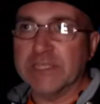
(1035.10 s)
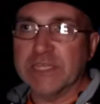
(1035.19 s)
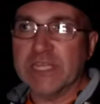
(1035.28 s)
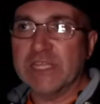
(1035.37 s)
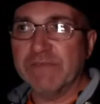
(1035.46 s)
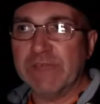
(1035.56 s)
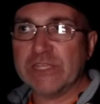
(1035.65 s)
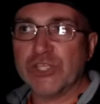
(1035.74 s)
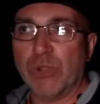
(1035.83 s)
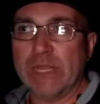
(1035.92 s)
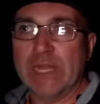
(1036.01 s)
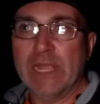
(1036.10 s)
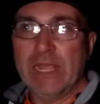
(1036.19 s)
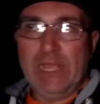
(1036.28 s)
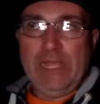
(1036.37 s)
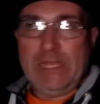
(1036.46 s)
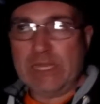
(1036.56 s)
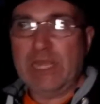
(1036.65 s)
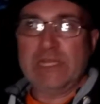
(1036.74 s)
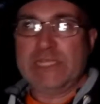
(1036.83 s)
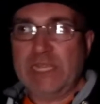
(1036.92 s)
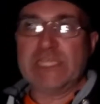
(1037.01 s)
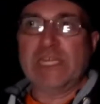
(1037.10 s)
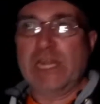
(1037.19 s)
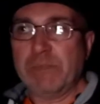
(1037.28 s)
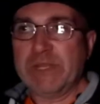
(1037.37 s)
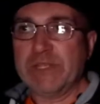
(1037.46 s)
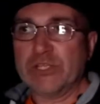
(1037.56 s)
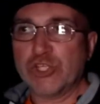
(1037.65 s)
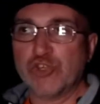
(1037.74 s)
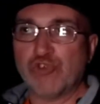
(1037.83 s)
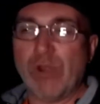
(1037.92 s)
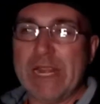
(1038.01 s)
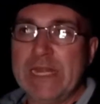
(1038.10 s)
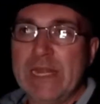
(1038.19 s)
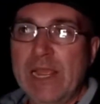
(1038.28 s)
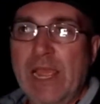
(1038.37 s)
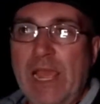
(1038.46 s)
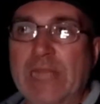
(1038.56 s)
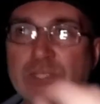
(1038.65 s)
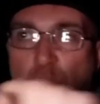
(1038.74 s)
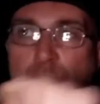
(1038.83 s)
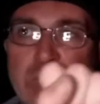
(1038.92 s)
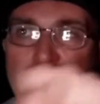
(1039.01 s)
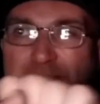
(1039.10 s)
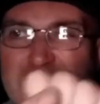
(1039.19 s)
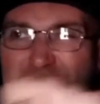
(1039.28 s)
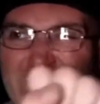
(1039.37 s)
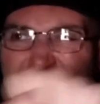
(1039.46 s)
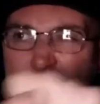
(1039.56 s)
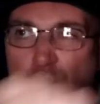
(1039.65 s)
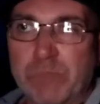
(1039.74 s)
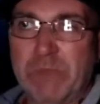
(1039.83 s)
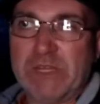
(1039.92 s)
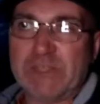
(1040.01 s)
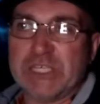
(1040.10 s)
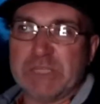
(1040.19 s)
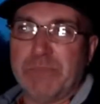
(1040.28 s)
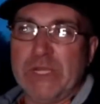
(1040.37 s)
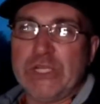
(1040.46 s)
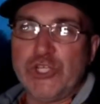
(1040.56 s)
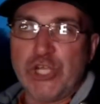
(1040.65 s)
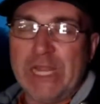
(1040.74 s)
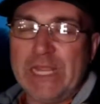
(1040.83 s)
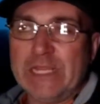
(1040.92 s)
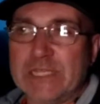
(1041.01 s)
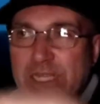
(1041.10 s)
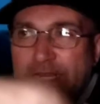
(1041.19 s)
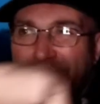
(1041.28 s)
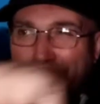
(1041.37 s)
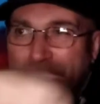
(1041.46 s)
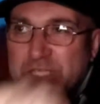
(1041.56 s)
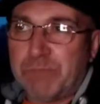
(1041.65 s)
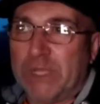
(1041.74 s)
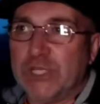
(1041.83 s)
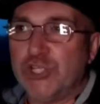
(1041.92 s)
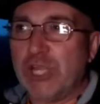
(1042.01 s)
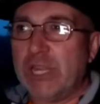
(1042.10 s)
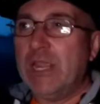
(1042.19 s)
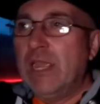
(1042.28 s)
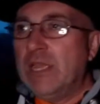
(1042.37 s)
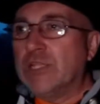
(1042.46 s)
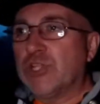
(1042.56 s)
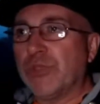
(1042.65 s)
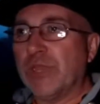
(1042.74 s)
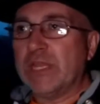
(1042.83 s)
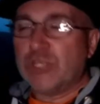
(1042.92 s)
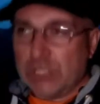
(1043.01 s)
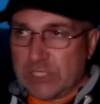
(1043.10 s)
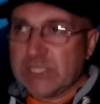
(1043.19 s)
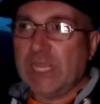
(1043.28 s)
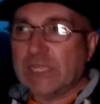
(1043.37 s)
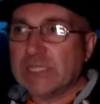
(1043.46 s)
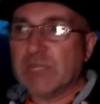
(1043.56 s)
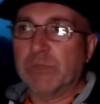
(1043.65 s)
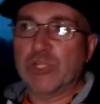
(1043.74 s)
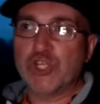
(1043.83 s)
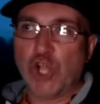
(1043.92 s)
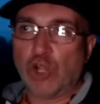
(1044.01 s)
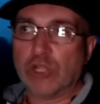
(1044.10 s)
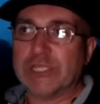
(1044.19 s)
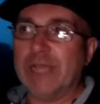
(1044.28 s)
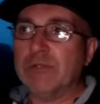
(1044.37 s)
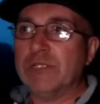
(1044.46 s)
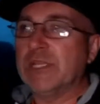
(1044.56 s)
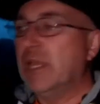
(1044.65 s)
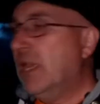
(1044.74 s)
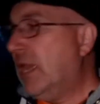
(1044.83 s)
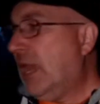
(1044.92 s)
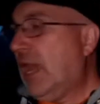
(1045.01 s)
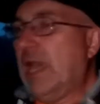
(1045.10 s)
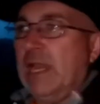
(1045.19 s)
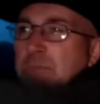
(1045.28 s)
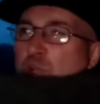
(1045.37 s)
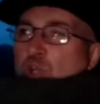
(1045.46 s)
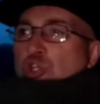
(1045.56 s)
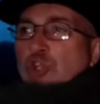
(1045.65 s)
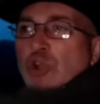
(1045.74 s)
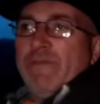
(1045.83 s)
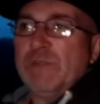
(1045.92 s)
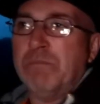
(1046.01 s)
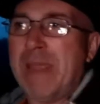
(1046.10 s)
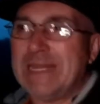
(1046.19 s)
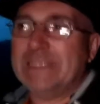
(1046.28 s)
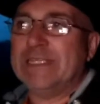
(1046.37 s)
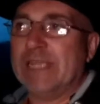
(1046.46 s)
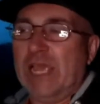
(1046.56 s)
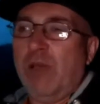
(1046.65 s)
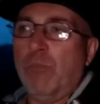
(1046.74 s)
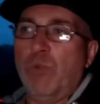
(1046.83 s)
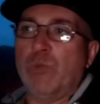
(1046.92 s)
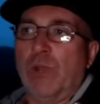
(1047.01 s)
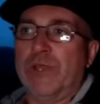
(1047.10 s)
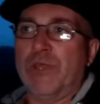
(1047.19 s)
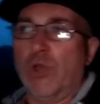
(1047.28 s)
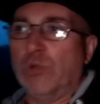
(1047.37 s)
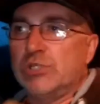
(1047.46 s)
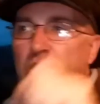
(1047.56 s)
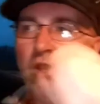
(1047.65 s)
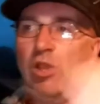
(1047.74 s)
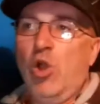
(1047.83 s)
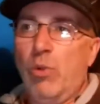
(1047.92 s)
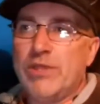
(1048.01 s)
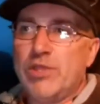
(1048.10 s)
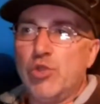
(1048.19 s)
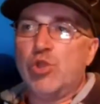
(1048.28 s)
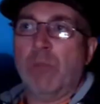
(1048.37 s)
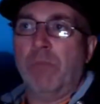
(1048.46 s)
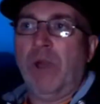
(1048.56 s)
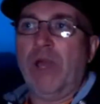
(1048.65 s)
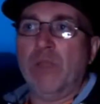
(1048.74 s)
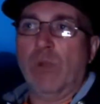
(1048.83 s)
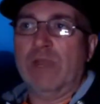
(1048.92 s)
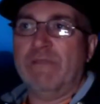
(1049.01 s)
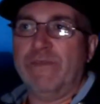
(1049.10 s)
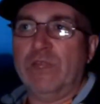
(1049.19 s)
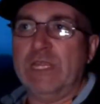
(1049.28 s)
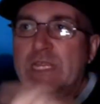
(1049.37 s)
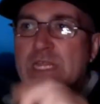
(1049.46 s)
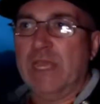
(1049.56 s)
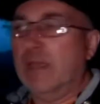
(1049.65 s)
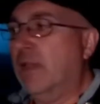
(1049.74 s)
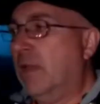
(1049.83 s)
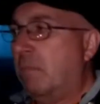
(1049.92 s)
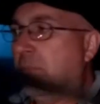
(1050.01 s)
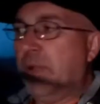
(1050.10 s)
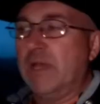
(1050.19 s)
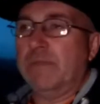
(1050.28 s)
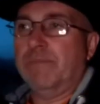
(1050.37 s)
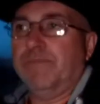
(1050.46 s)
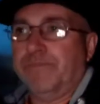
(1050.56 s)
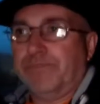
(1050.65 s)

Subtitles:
underneath of it, so it kind of takes a little bit of the strain, and it's almost like it's got a bit of sponge in it. It's like a bit spongy, so that it just takes some of the shocks out. And I'm not sure if it's meant to come with one of those, or whether you could buy one if you need it. But